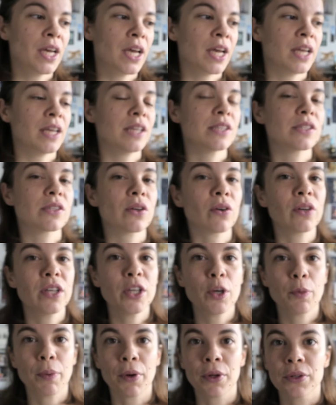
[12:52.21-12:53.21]
And it's
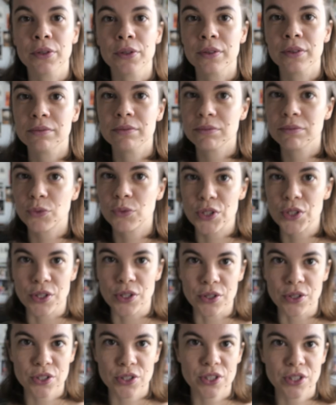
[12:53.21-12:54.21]
only upon
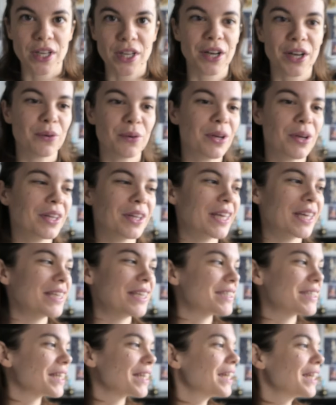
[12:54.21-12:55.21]
research that I
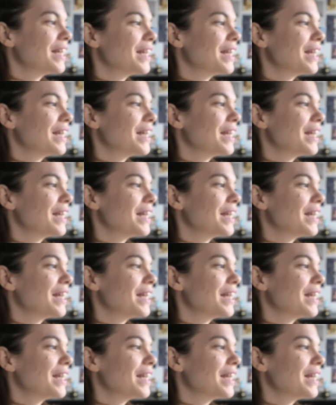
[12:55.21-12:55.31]
realized